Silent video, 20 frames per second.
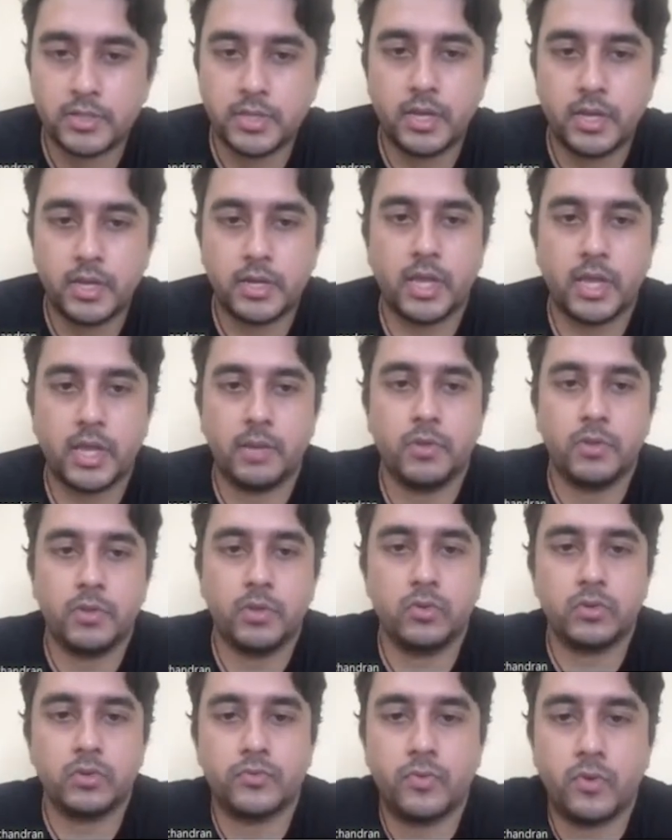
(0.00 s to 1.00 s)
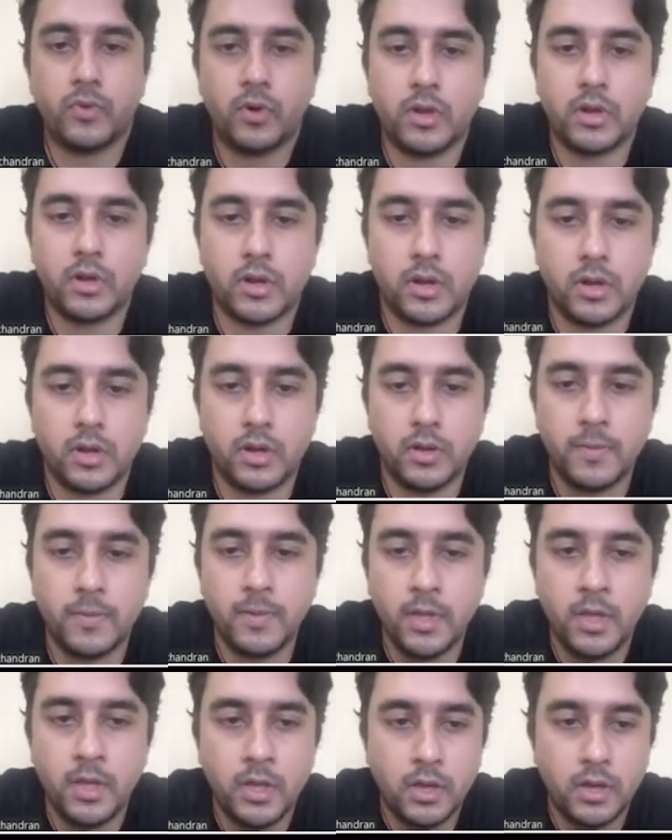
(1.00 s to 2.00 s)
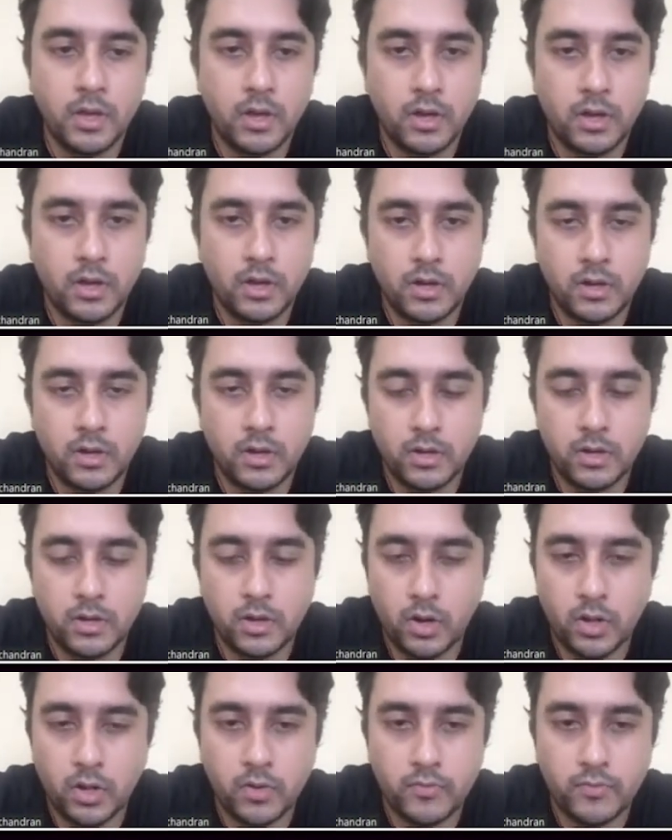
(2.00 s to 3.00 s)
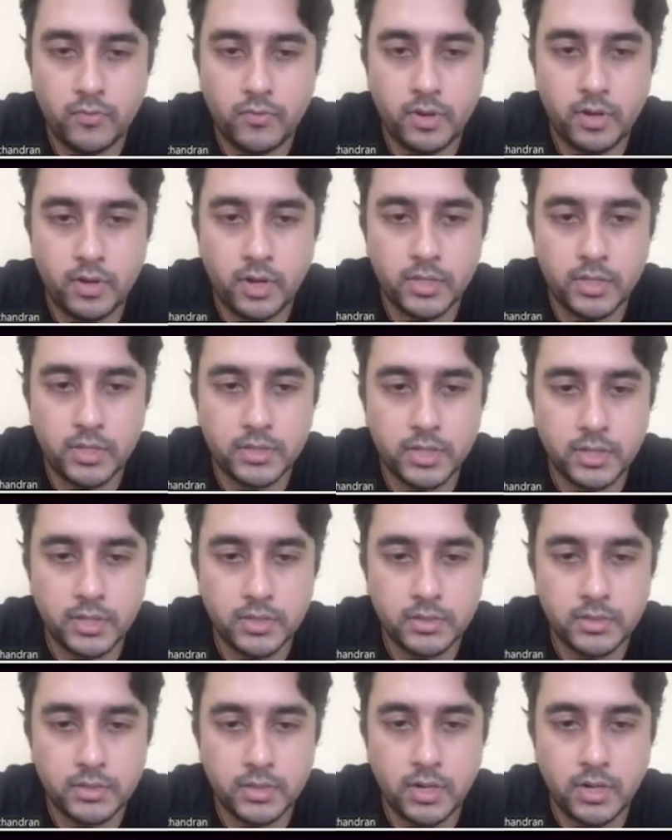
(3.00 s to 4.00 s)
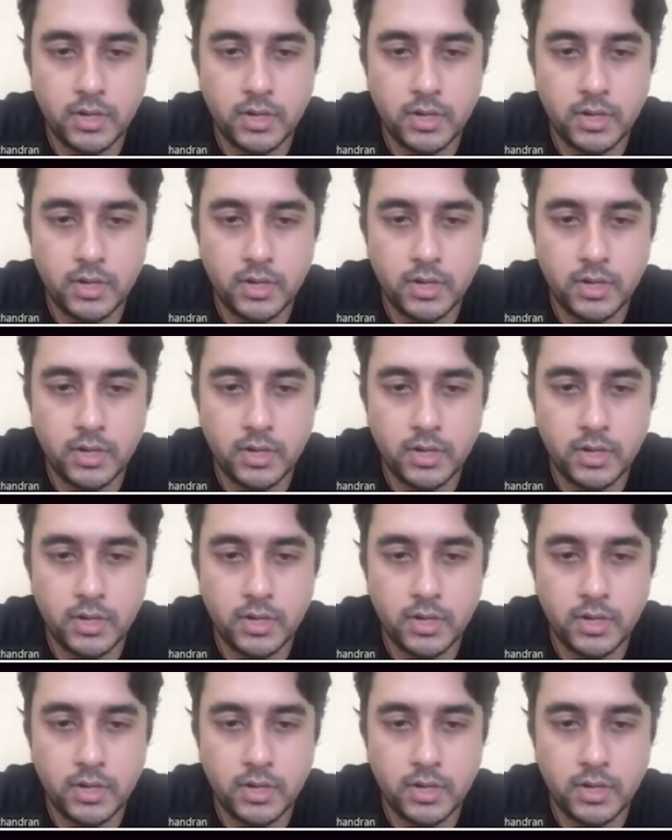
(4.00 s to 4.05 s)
say? It can be used for a lot of other things.